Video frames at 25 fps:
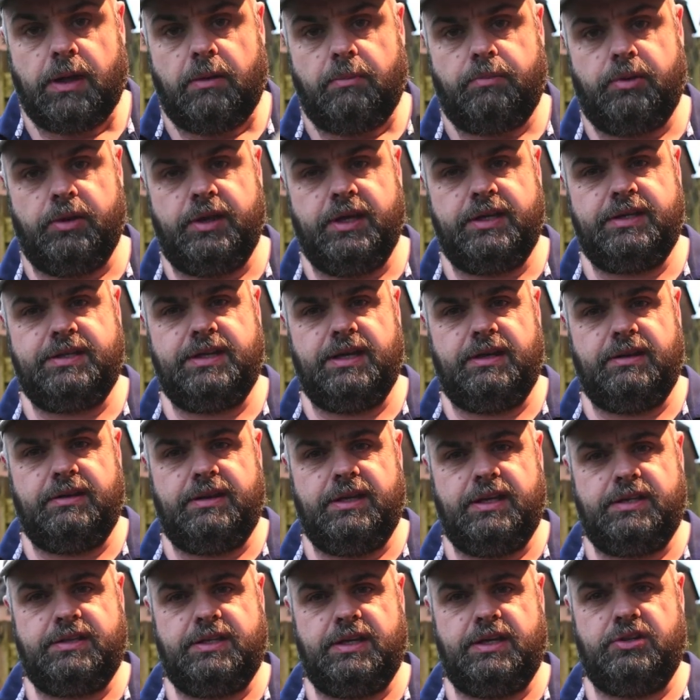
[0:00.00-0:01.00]
But this
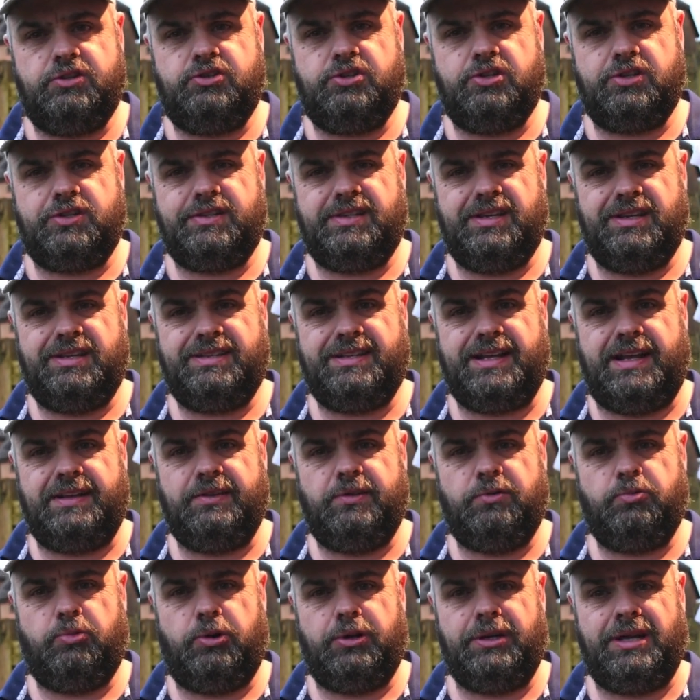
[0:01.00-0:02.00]
is just a
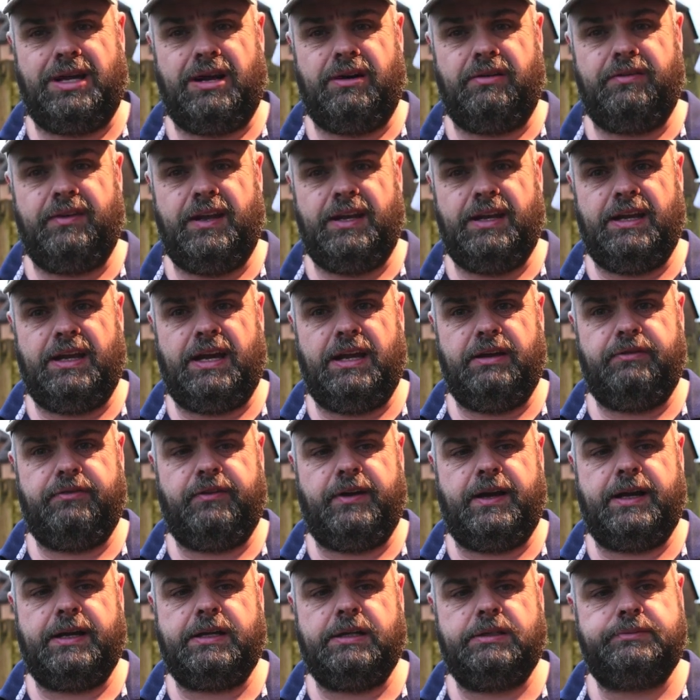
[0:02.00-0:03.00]
standard one out of any
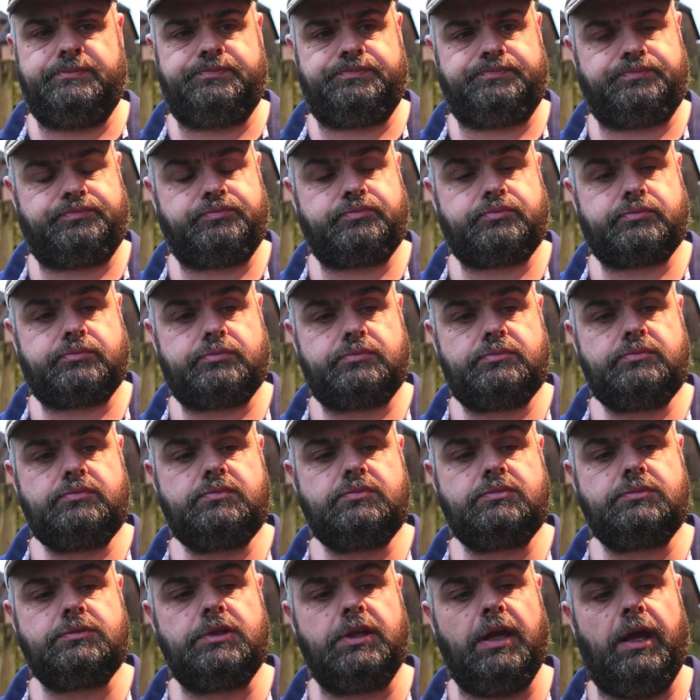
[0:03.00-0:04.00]
IFAK
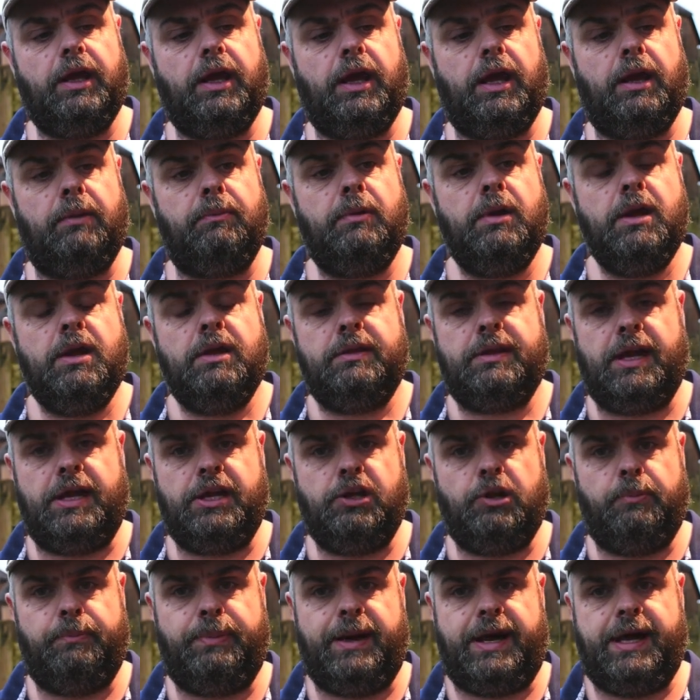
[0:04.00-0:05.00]
that
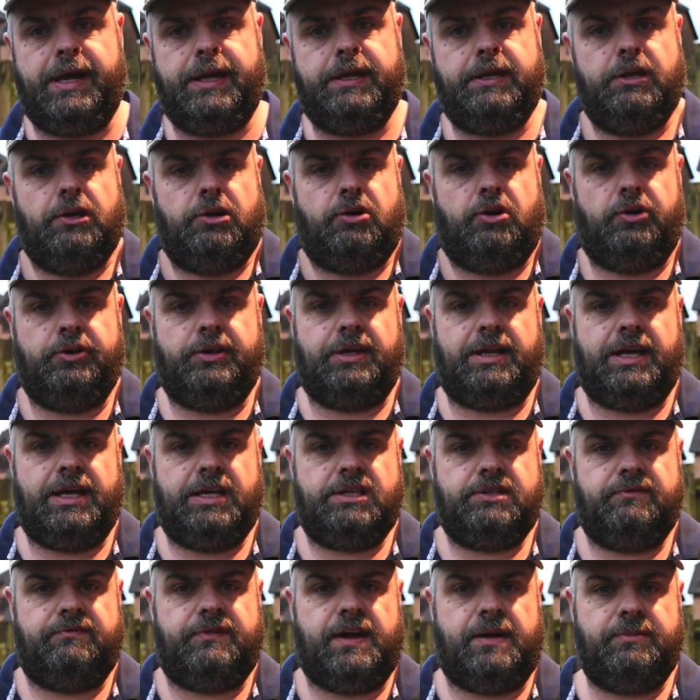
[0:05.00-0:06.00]
you'll buy on the
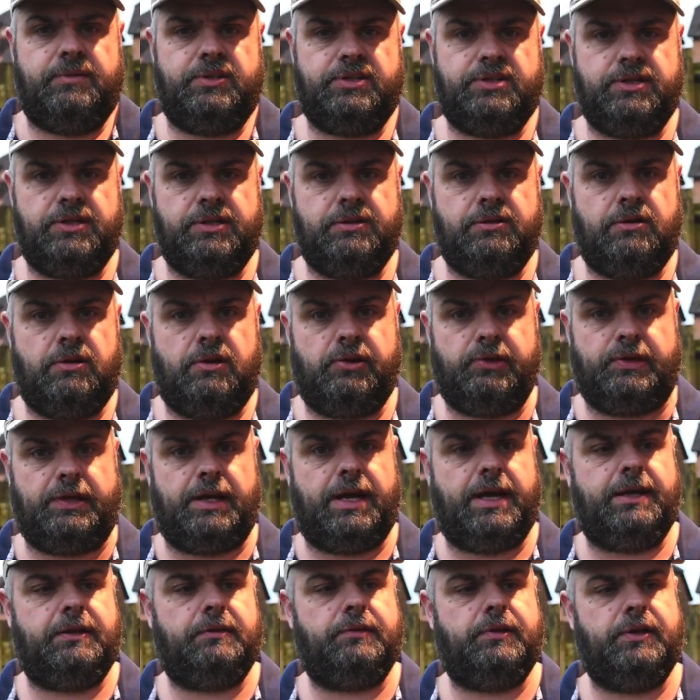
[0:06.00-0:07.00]
likes of Amazon,
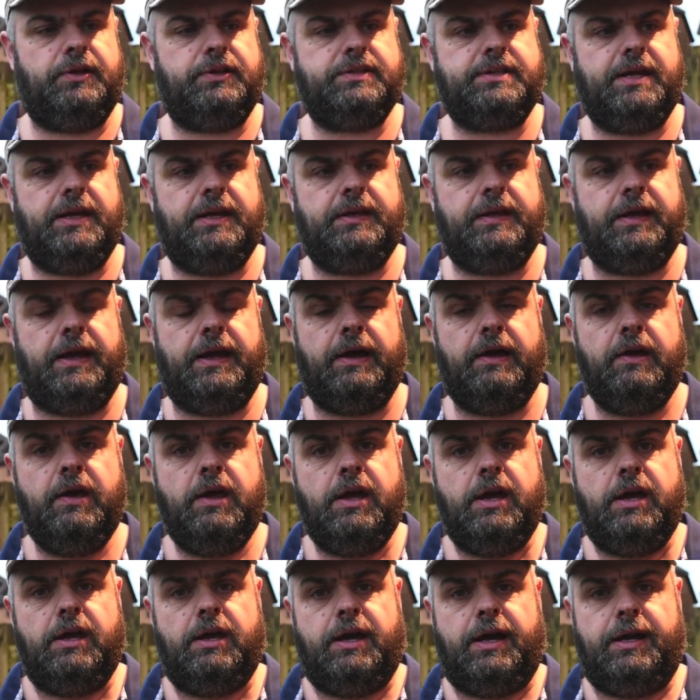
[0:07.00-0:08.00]
online, things like that.
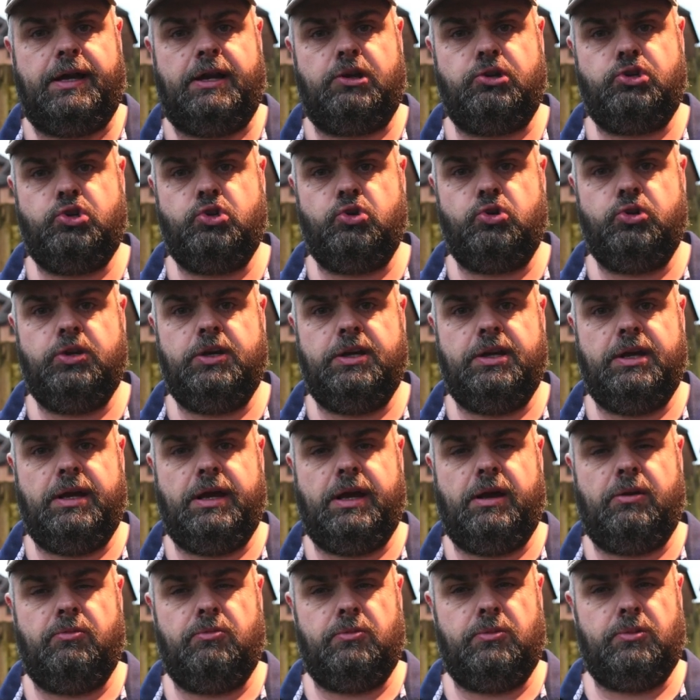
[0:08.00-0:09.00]
And I'll show you,
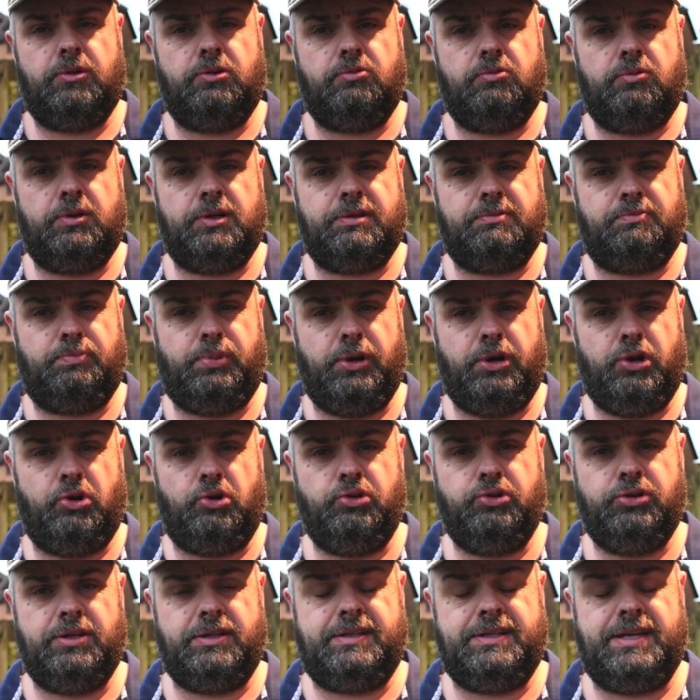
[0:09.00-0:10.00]
and we'll put it
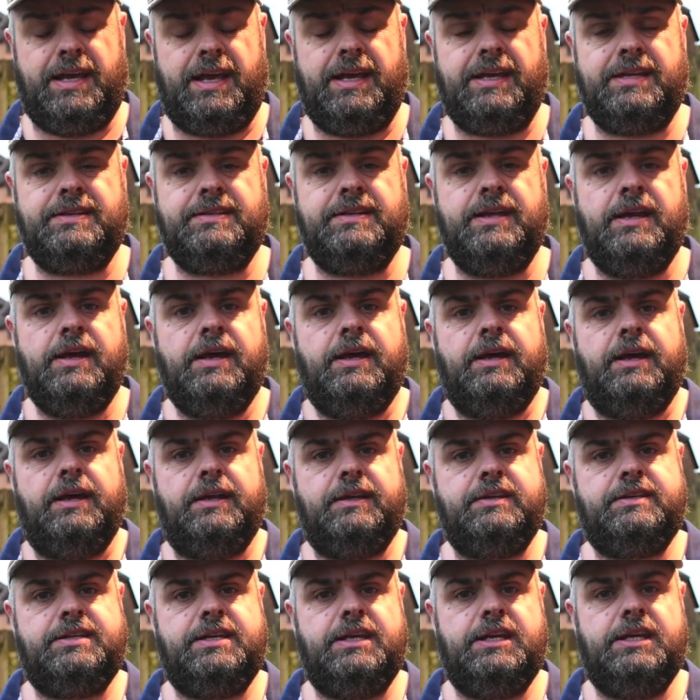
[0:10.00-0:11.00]
under test
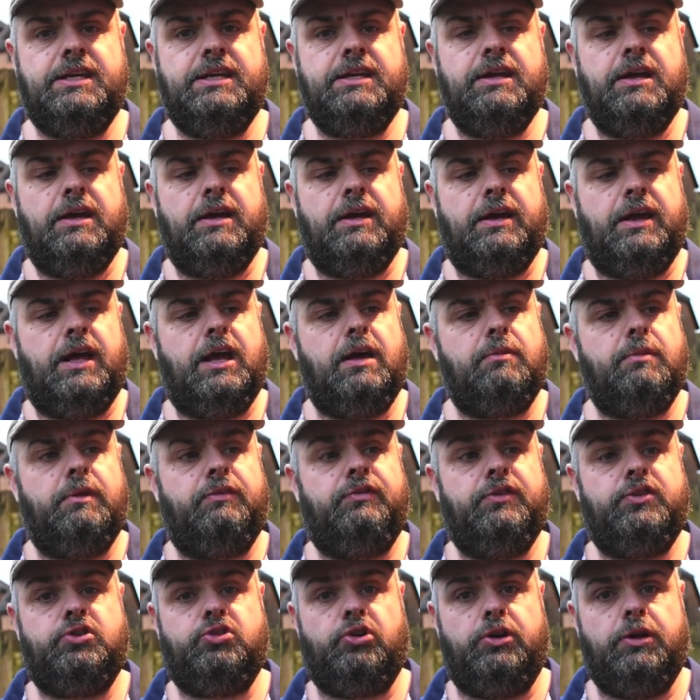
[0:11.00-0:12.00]
and see
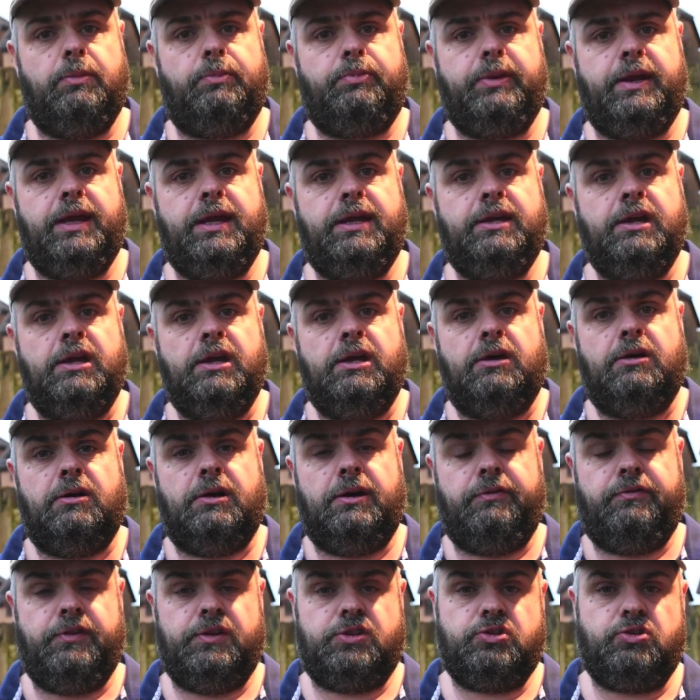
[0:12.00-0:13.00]
if it's going to break or
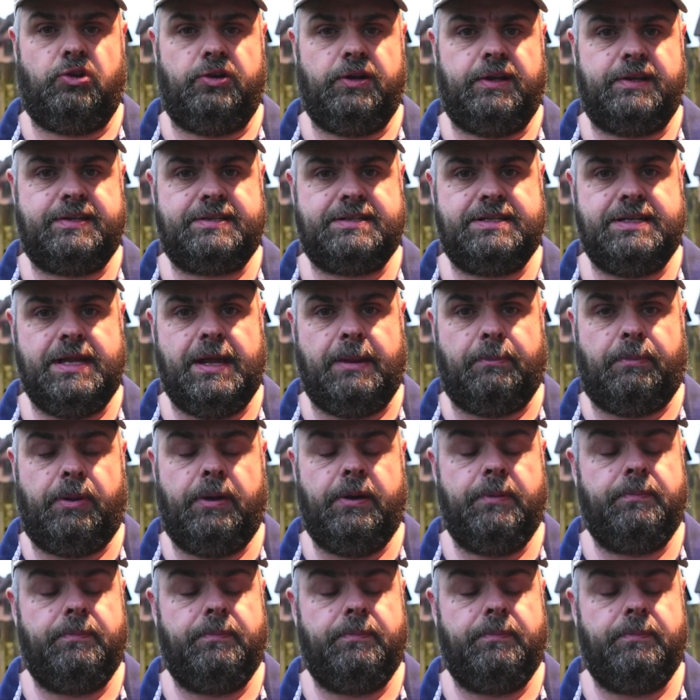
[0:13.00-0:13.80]
if it's going to slip.